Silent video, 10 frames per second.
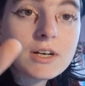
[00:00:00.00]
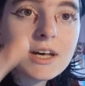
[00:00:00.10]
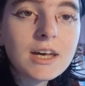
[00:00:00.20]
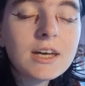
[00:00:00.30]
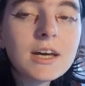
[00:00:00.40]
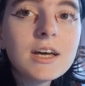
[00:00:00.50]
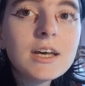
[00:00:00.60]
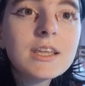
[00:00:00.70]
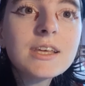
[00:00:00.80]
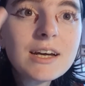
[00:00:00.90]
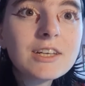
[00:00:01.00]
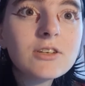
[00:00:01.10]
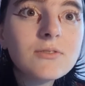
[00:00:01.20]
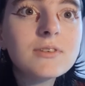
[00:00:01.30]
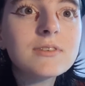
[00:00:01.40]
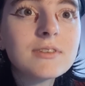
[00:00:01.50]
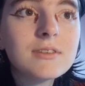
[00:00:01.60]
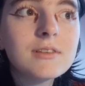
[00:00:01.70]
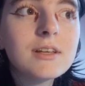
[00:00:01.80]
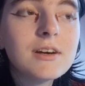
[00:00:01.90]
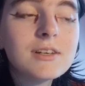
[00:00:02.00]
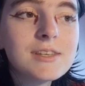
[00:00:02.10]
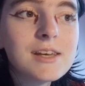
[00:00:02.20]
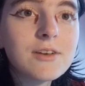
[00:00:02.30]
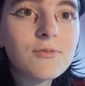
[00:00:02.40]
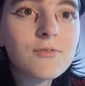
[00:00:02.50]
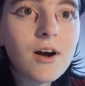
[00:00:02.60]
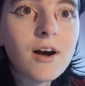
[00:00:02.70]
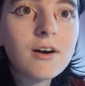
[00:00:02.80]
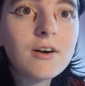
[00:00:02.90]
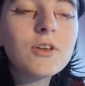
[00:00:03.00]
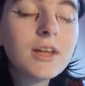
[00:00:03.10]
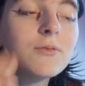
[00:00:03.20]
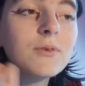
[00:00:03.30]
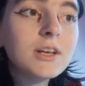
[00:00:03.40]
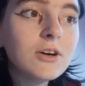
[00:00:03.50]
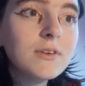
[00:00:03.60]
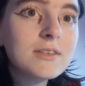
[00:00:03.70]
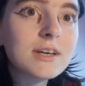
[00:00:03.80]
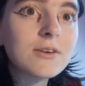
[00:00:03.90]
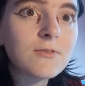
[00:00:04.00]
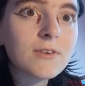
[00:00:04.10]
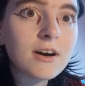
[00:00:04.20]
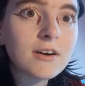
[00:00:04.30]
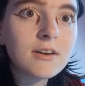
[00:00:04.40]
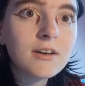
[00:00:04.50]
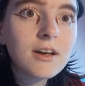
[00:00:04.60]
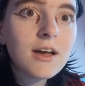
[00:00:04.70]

like, yeah, I know we said it wrong, like, we know we said it wrong,